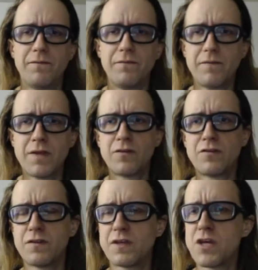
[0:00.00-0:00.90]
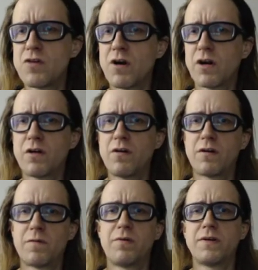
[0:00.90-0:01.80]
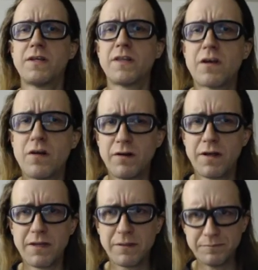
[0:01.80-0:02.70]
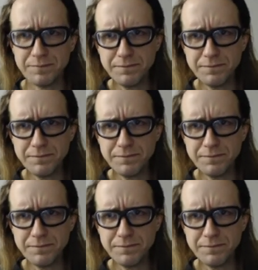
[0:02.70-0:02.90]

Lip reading: either do it the QR code or put in the code, I think,